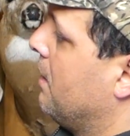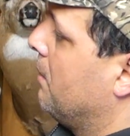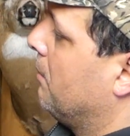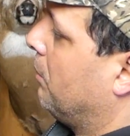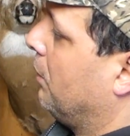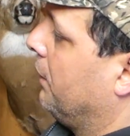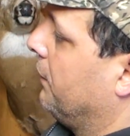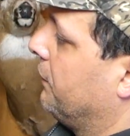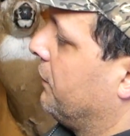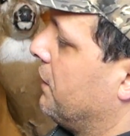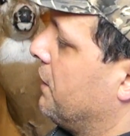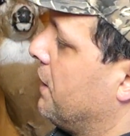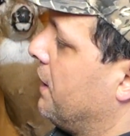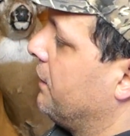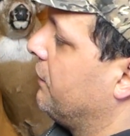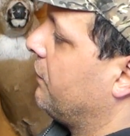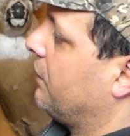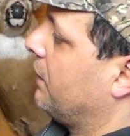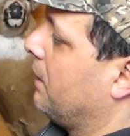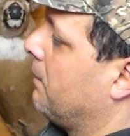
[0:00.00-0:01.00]
But the
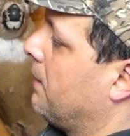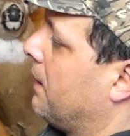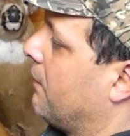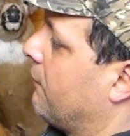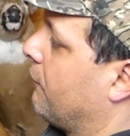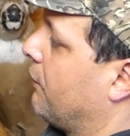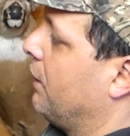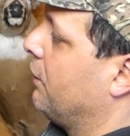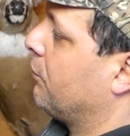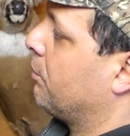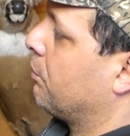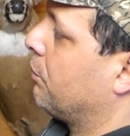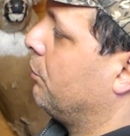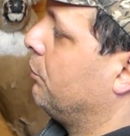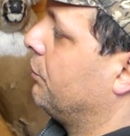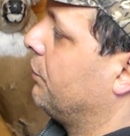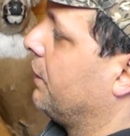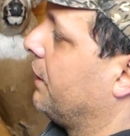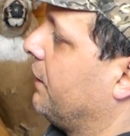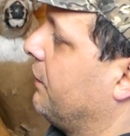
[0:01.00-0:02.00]
nice thing about a French
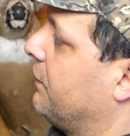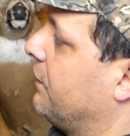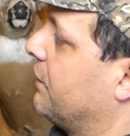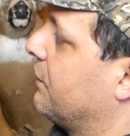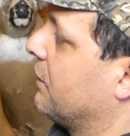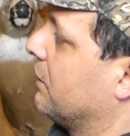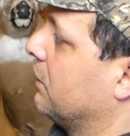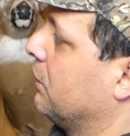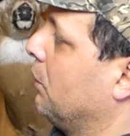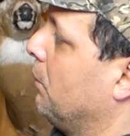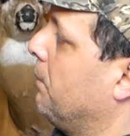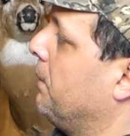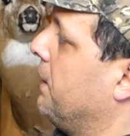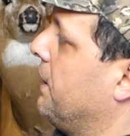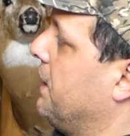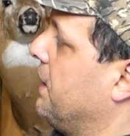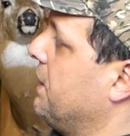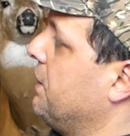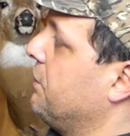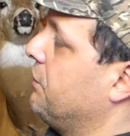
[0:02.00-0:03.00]
Prusik is it's a little
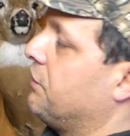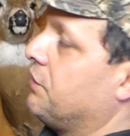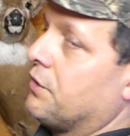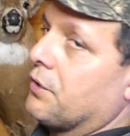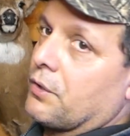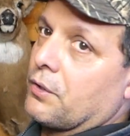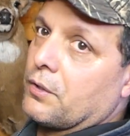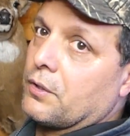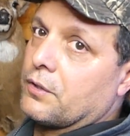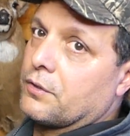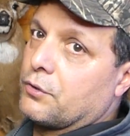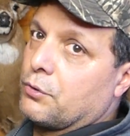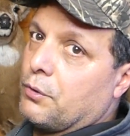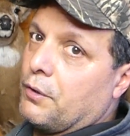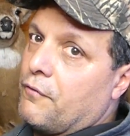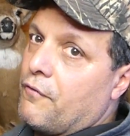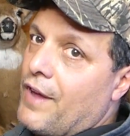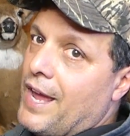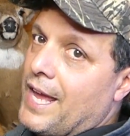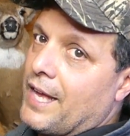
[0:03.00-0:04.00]
bit easier to
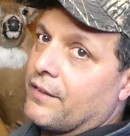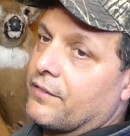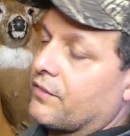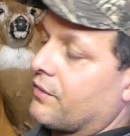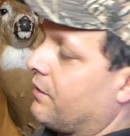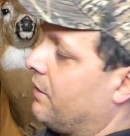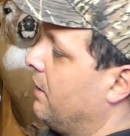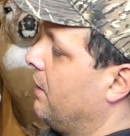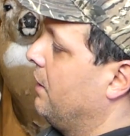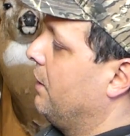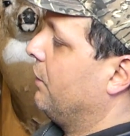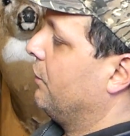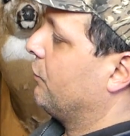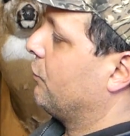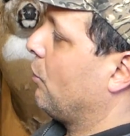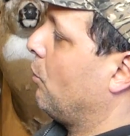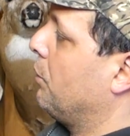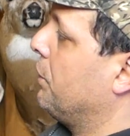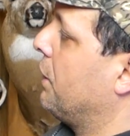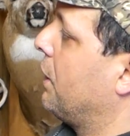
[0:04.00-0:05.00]
advance.
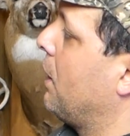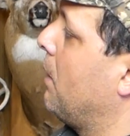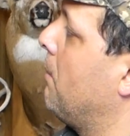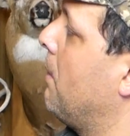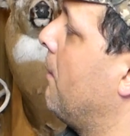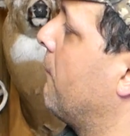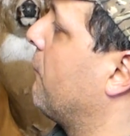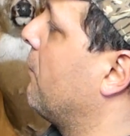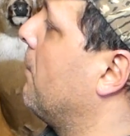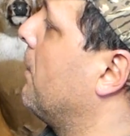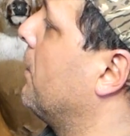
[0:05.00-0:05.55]
So when you come up from